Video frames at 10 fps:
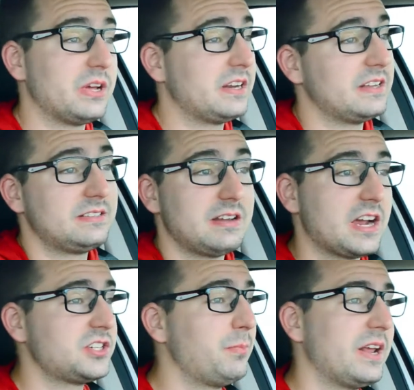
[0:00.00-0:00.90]
but it
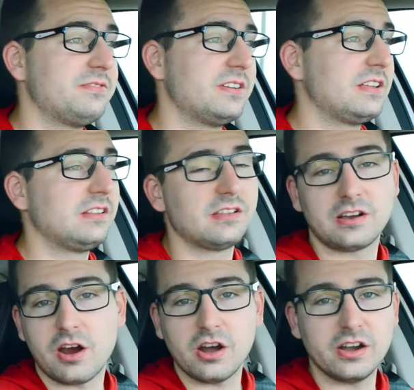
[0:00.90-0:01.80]
actually benefited
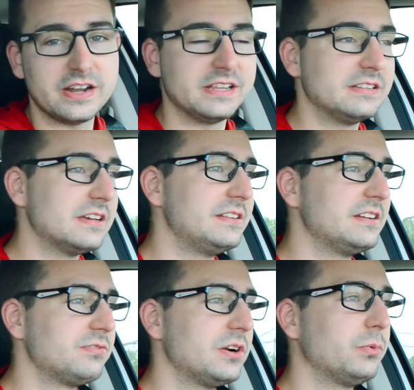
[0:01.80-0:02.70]
the car
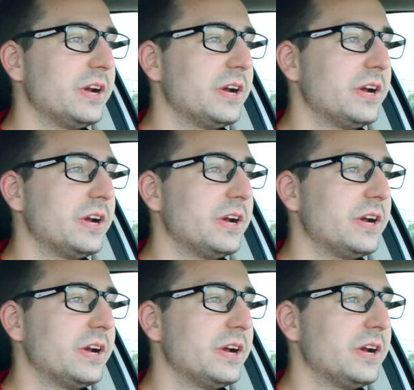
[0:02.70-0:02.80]
in different